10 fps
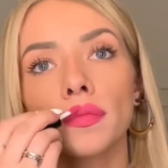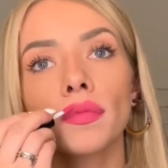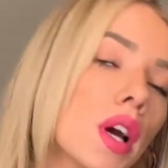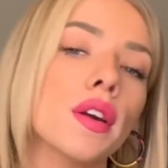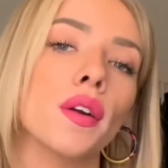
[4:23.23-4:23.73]

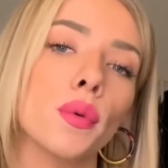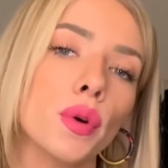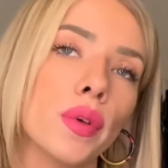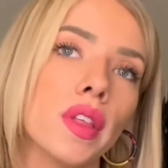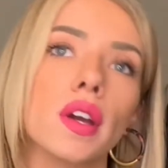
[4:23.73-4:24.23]
I don't know, what do
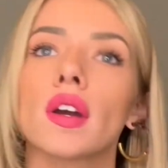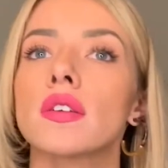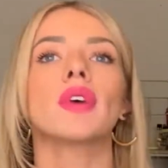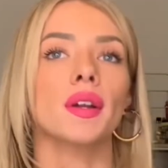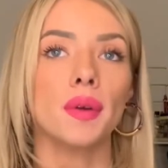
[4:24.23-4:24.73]
we think,
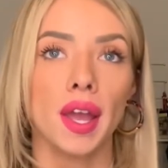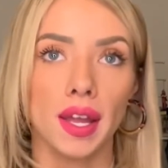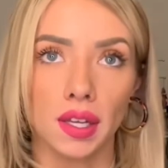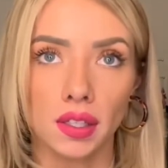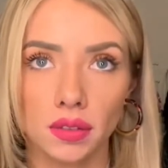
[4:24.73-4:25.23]
guys? I don't
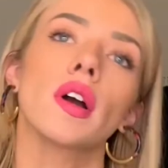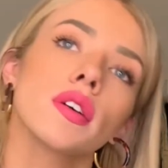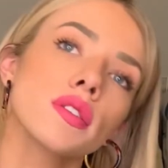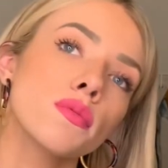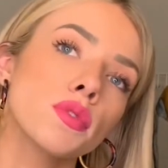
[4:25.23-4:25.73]
hate it. I
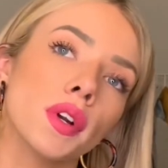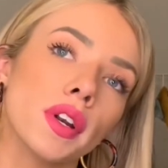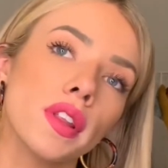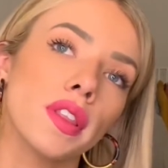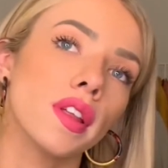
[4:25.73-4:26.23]
also am starting
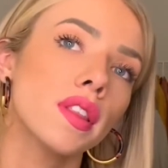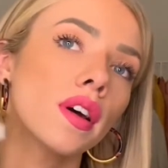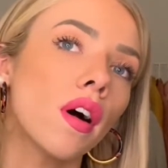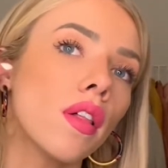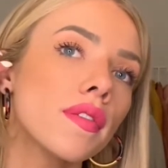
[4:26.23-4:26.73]
to think
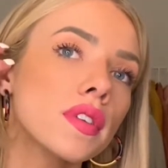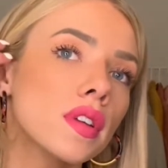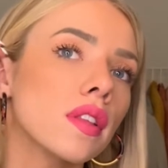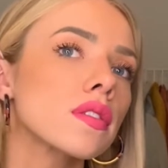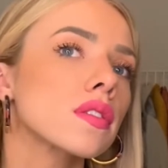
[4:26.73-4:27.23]
that all of these
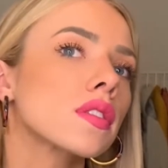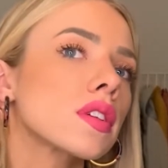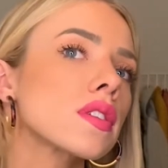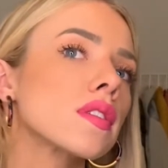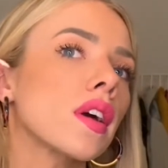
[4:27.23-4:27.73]
colors look the
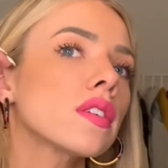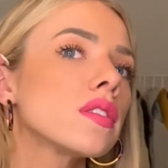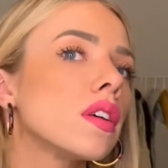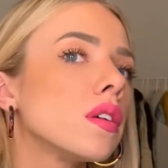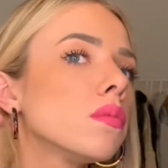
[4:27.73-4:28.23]
exact
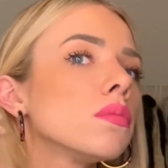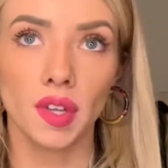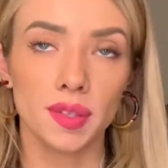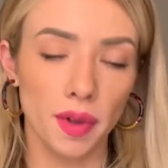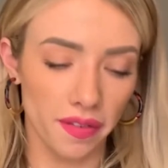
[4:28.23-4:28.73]
same.
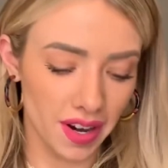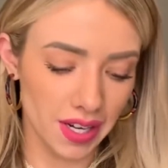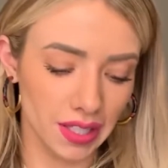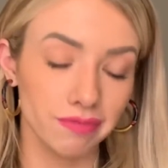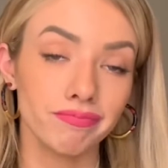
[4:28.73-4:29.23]
That's my
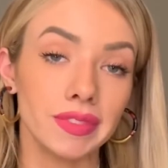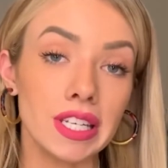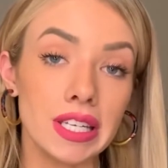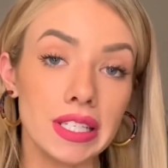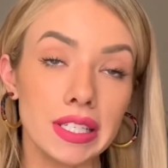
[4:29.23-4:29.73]
rating.
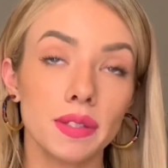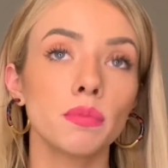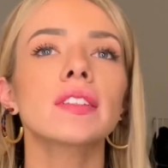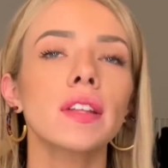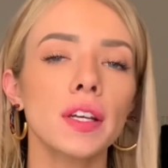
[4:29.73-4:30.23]
Decent.
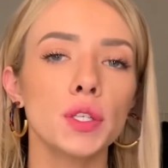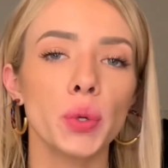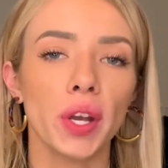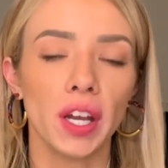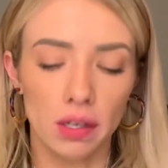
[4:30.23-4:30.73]
Is there like a
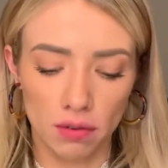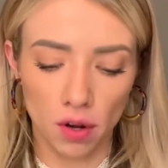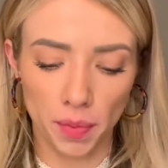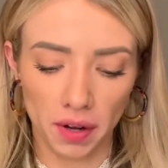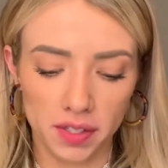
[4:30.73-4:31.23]
trick I don't know
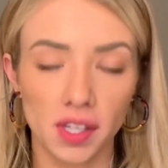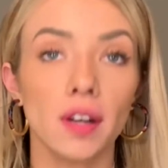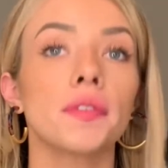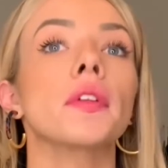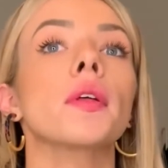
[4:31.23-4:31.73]
about to get
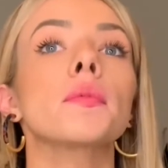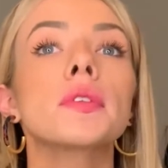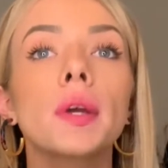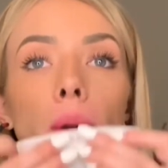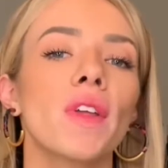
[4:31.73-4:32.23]
off your
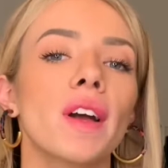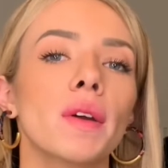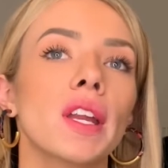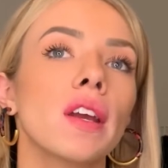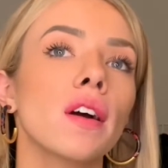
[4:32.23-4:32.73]
lipstick without
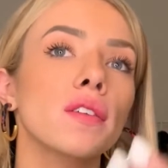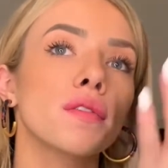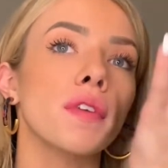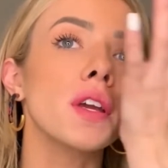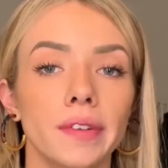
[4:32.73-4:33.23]
getting it on your
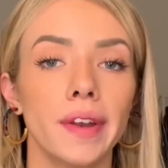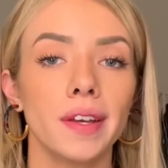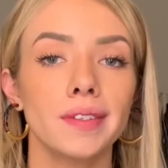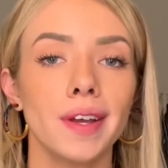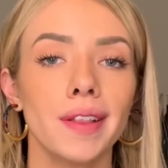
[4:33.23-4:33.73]
face?
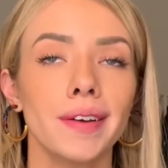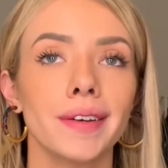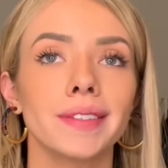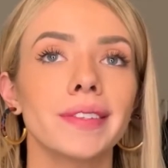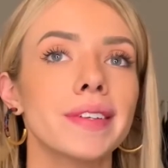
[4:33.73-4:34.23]
Next
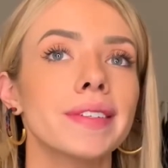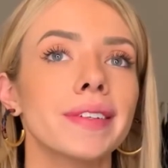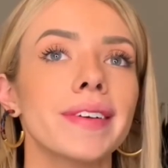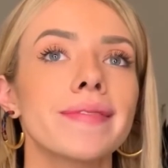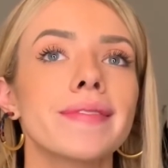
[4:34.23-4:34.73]
color. I
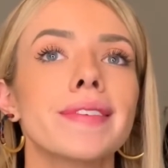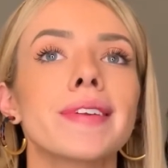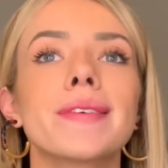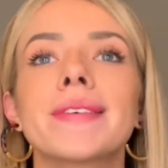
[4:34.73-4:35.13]
still have no